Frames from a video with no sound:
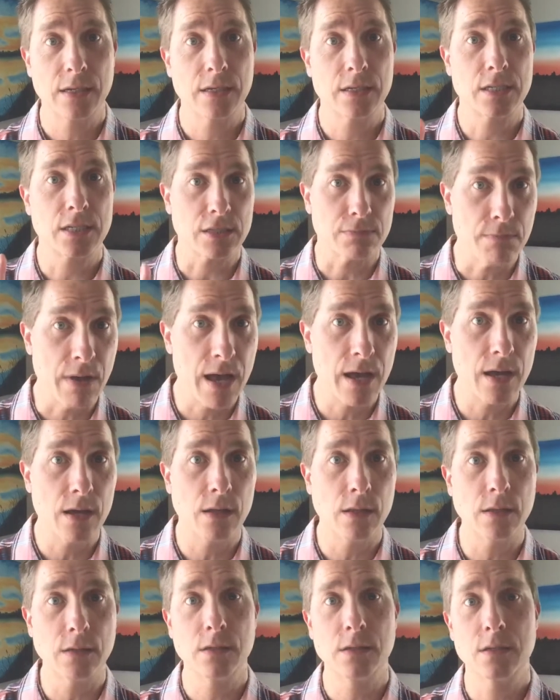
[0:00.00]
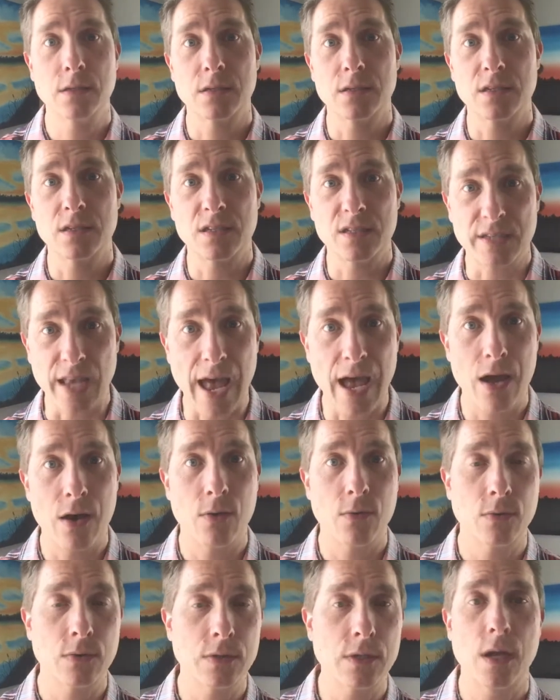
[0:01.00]
smell,
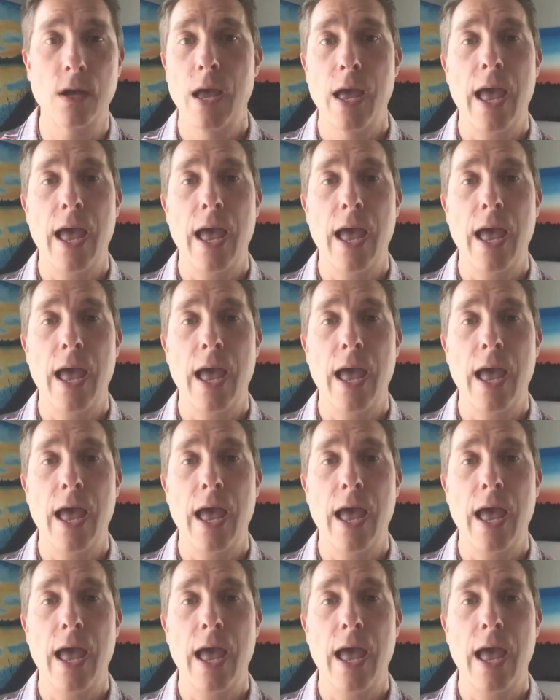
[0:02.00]
sound,